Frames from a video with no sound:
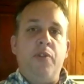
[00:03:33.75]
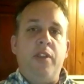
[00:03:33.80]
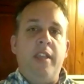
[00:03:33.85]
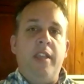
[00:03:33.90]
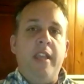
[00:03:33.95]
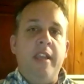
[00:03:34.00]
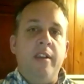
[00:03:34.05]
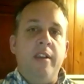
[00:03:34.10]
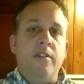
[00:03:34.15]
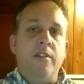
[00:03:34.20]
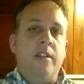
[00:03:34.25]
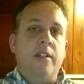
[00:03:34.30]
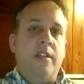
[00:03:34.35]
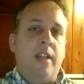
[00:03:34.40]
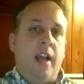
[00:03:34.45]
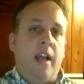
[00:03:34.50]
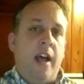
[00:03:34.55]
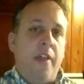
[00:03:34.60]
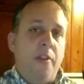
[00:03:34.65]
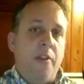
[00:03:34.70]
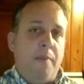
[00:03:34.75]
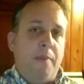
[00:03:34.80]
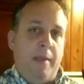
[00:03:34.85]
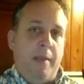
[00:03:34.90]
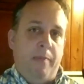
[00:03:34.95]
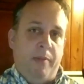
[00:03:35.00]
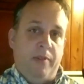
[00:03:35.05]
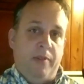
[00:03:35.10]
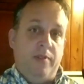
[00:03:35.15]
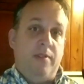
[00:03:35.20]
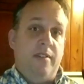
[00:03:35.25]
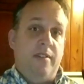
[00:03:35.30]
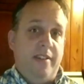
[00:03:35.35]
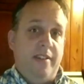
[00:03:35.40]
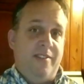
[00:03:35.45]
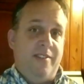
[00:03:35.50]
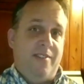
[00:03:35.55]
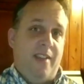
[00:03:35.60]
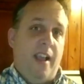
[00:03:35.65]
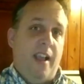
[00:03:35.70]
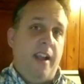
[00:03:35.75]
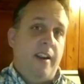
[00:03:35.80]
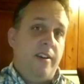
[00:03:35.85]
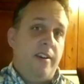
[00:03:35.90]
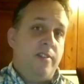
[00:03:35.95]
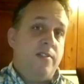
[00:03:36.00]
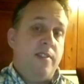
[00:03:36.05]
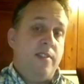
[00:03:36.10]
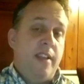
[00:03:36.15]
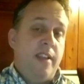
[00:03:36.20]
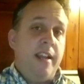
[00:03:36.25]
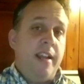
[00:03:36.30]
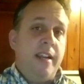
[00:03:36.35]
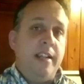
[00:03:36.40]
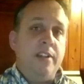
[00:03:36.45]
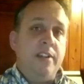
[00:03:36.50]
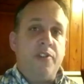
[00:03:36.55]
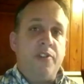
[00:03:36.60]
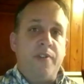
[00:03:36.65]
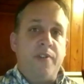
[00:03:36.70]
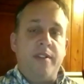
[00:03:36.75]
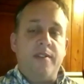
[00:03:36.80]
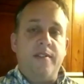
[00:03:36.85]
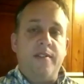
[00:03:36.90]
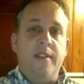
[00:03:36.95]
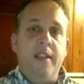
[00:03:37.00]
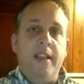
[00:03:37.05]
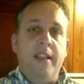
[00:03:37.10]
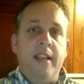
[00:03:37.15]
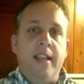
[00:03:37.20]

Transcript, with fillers: yield to other people's desires and interests.